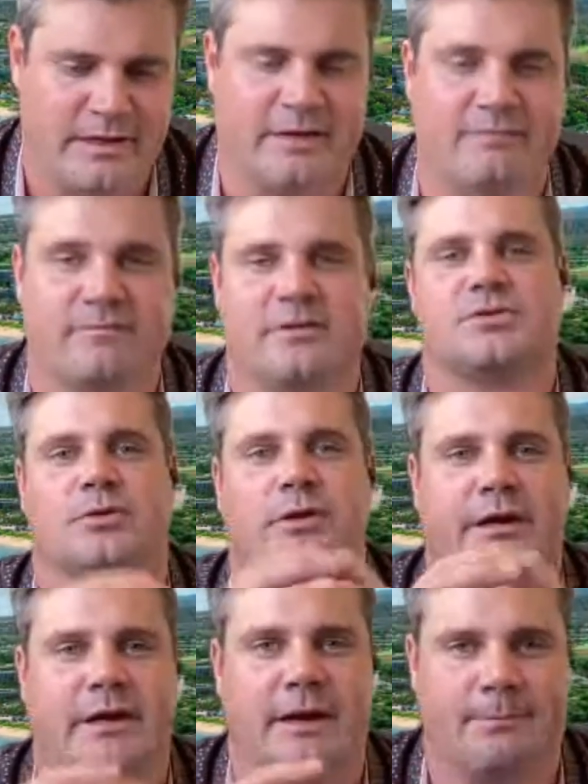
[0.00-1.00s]
that
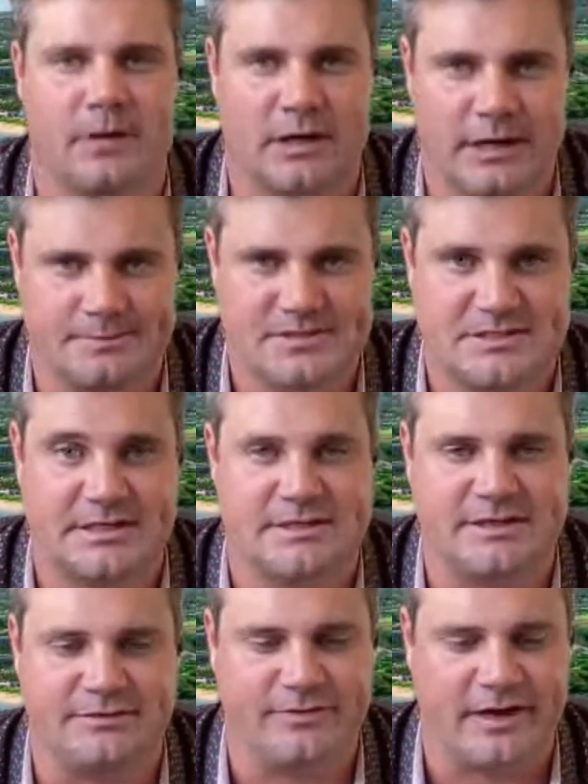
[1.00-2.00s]
inventory number up
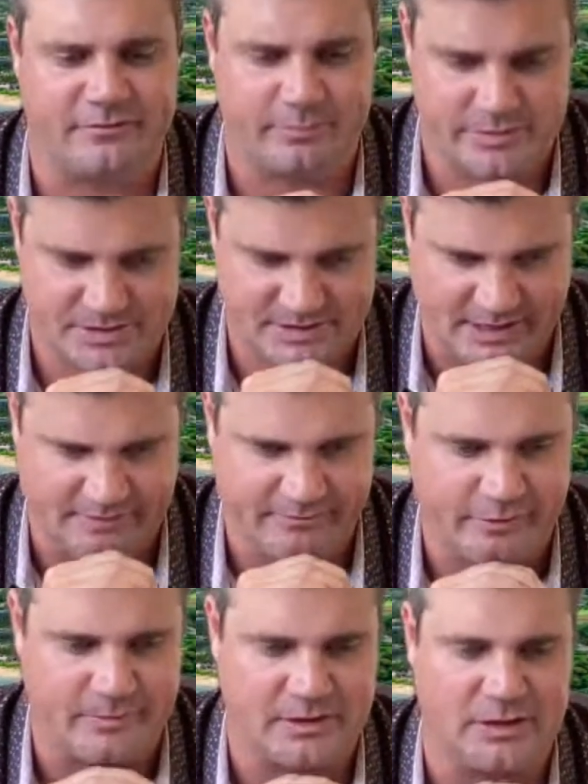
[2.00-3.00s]
65%
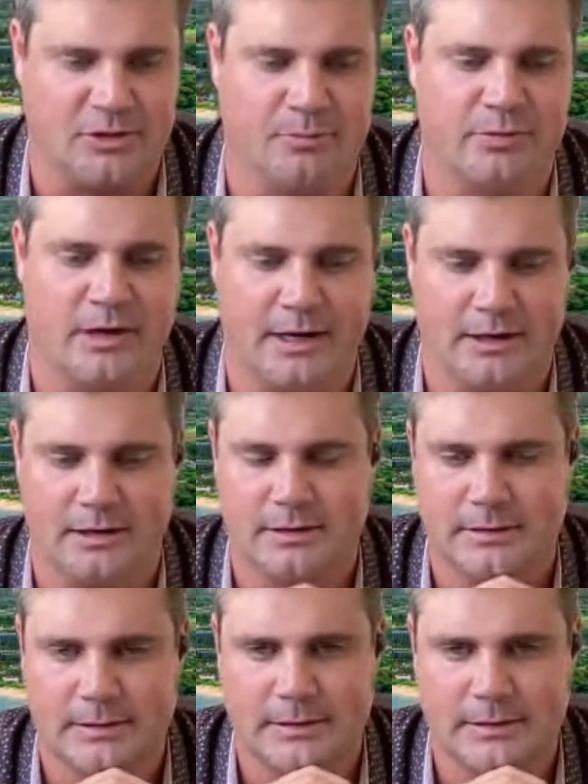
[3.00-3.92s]
from the year prior.